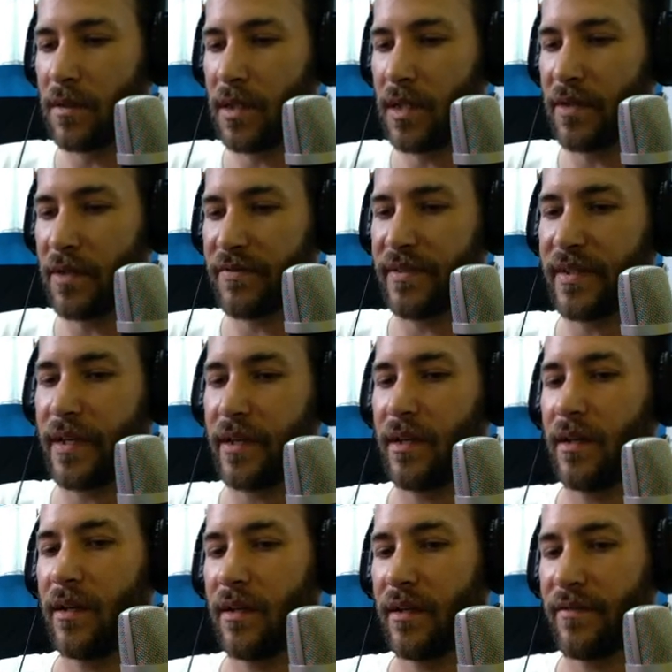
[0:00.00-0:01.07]
if
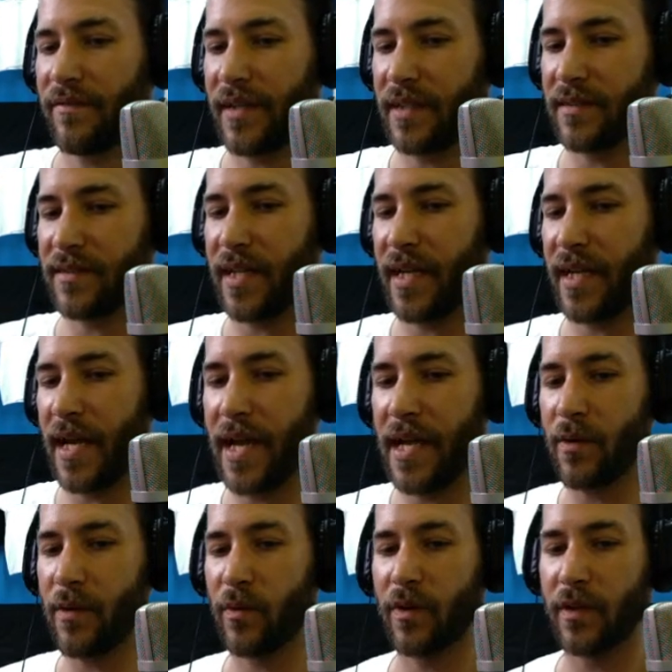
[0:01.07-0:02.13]
they're if they say
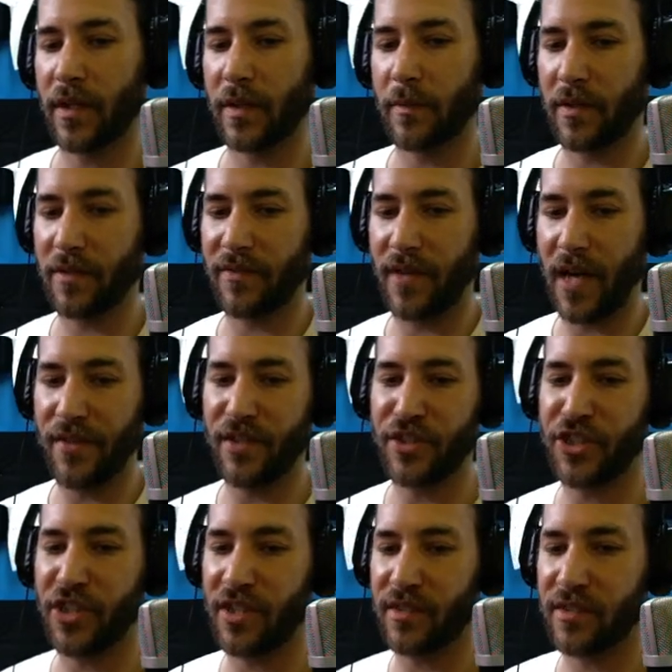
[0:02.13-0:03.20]
hey we're going to provide the
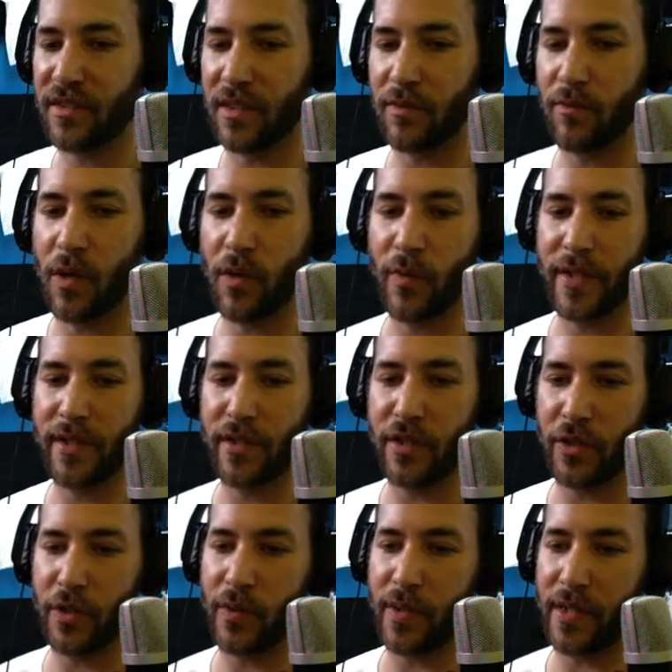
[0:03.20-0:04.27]
shirts then what we
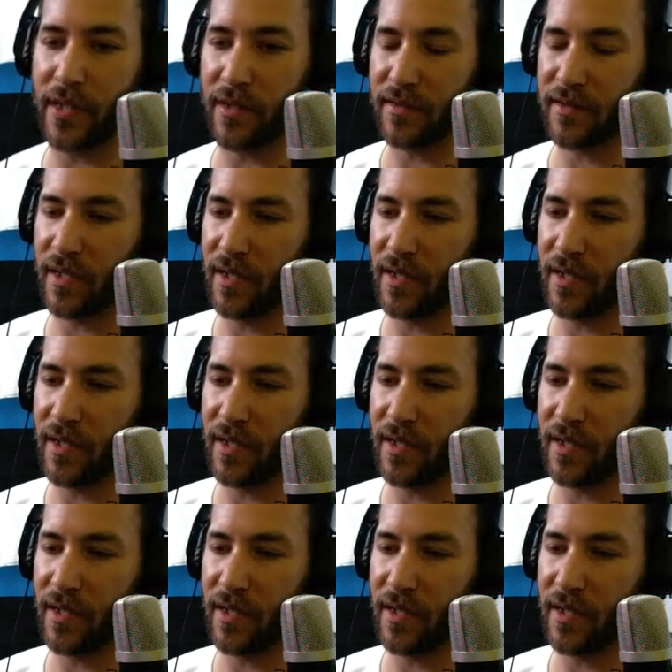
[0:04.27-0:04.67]
do is